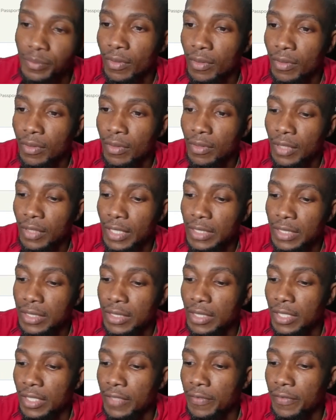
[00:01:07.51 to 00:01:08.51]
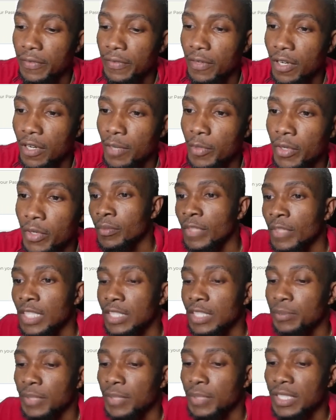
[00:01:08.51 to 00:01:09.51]
Let's say farmer.
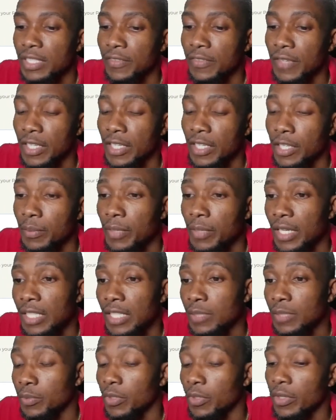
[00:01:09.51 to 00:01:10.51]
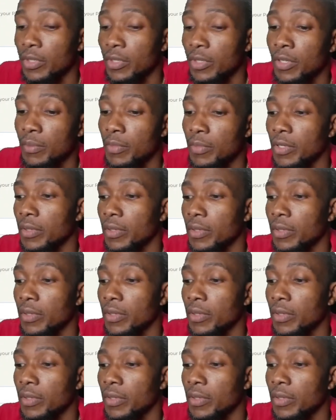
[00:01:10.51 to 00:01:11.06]
Specify your passport number.